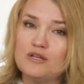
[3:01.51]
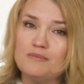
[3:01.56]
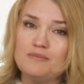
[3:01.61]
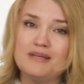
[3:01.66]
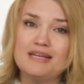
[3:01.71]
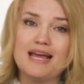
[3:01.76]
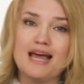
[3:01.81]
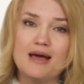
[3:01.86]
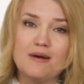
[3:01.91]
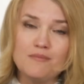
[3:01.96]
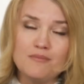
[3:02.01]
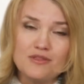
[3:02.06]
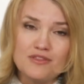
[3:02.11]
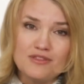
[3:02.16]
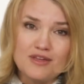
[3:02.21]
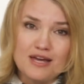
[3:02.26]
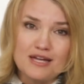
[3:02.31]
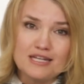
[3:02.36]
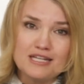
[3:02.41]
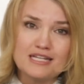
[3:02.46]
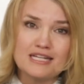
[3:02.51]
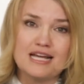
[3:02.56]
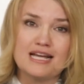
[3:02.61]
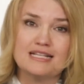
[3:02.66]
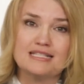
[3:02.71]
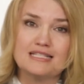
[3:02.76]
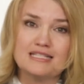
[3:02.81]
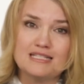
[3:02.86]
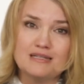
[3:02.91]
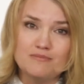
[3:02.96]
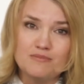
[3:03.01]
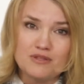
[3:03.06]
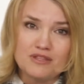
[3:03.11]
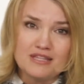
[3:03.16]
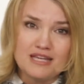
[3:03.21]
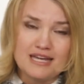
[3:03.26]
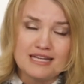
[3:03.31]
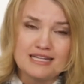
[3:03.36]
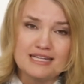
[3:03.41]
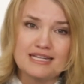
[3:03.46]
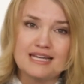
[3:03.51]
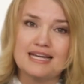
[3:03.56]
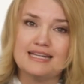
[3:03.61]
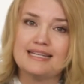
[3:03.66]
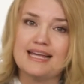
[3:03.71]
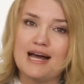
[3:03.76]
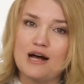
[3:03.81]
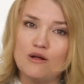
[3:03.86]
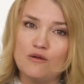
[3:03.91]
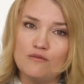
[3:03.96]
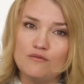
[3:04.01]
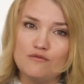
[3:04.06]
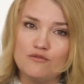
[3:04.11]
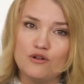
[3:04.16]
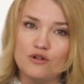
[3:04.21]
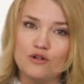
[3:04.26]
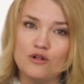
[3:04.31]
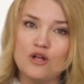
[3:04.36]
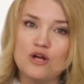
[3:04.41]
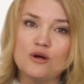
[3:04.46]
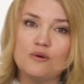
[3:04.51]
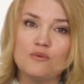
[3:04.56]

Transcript: can be empathetic and sympathetic and helpful